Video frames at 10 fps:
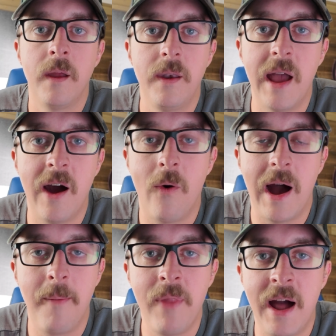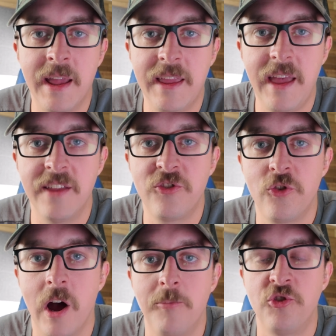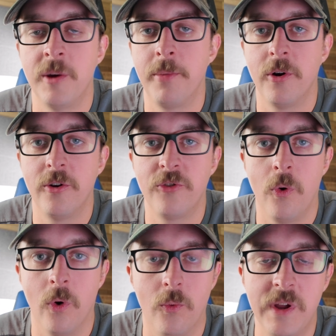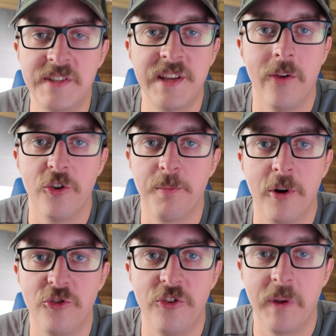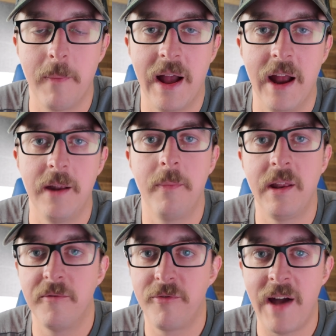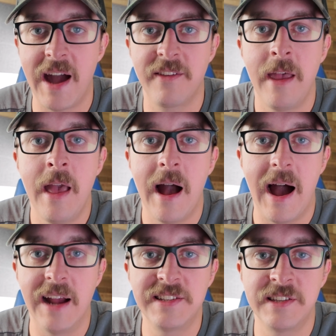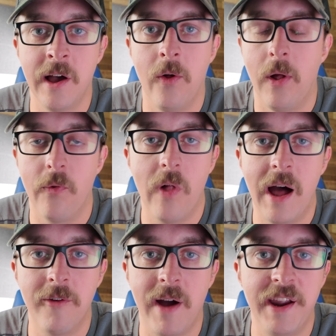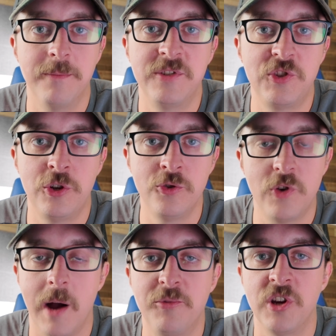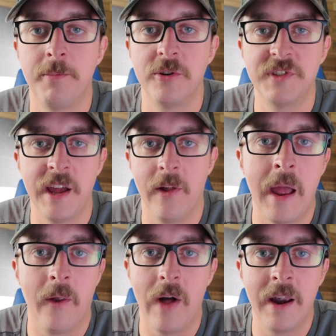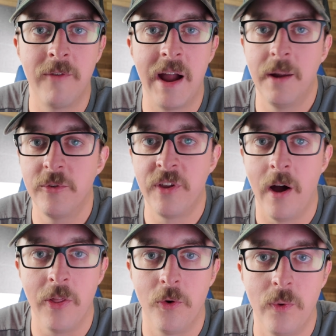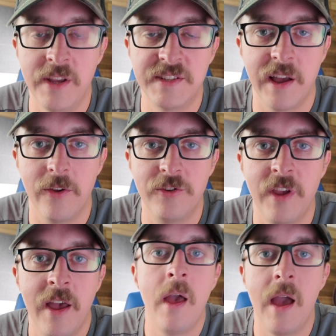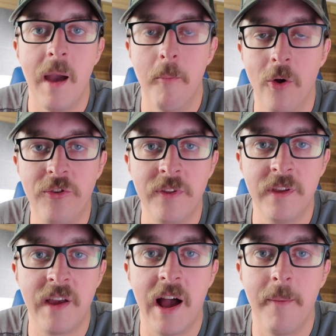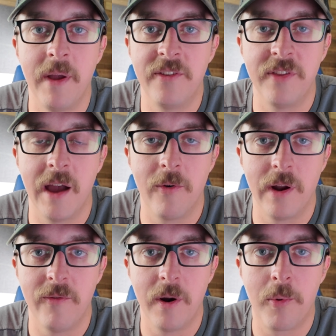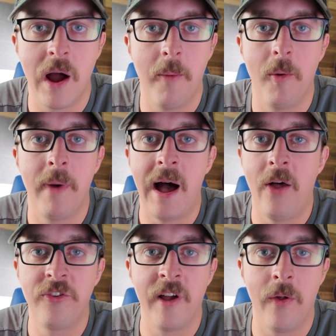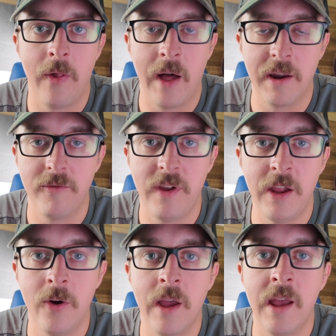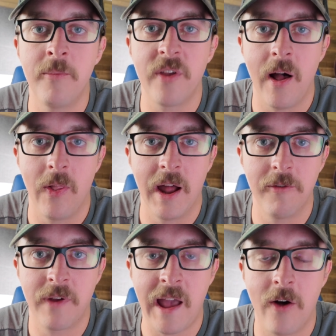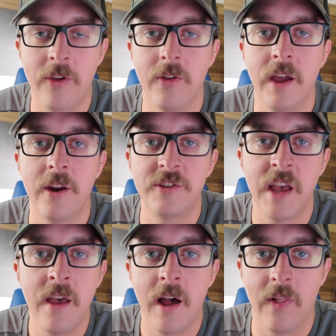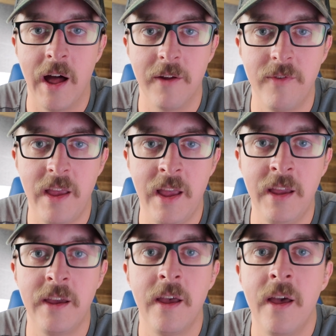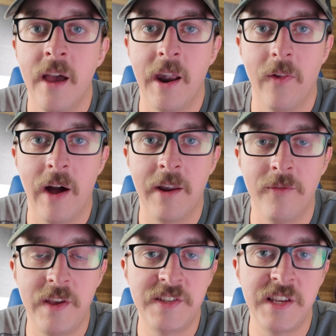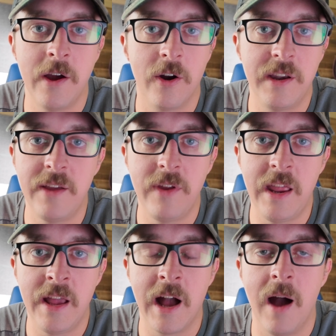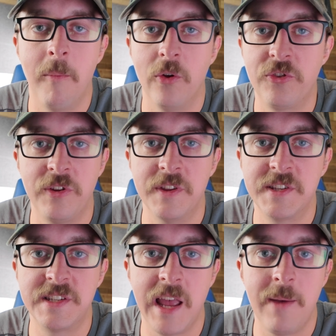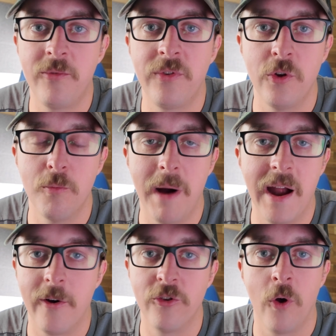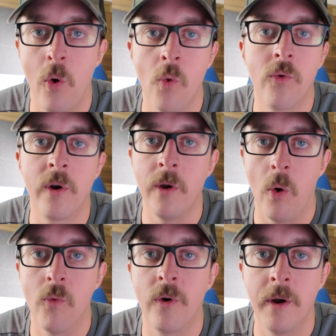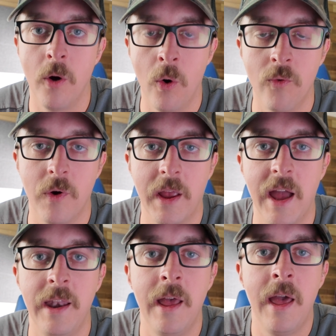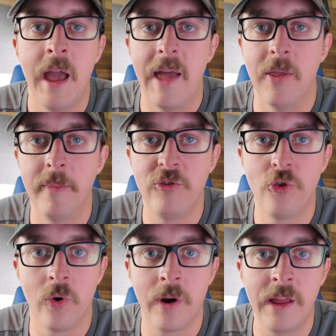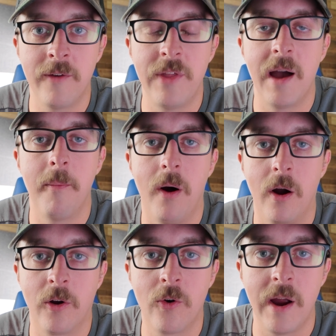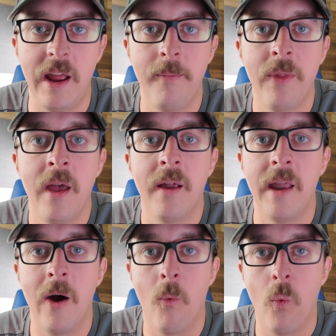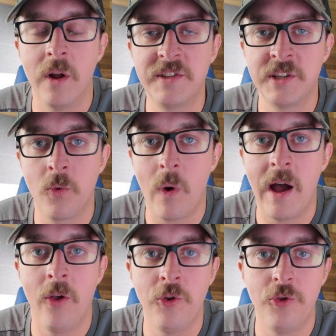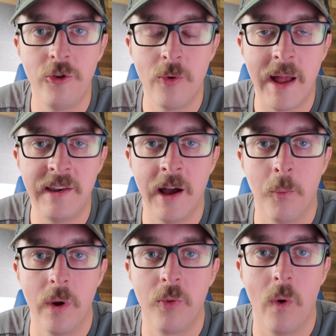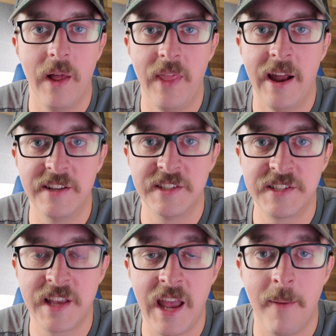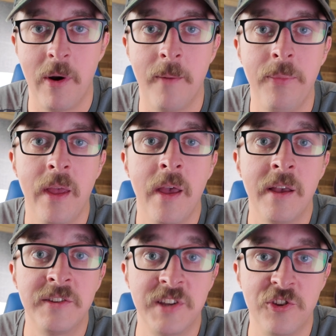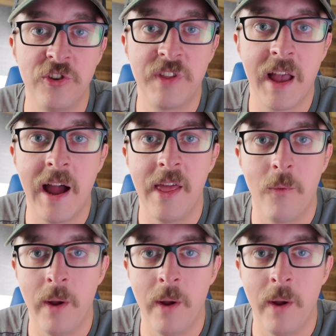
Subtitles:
Now, I'm not against drop shippers or resellers purchasing my item. In fact, I sell a lot of items to drop shippers and a lot of items to other resellers. And most of the time, it's never even a problem. I'll sell a lot of video games, a lot of calculators, a lot of ink, and a lot of VCR DVD combos to the same few buyers over and over and over again. And the majority of them are great. Now, once in a while, you do end up with one that is a scammer, such as the guy that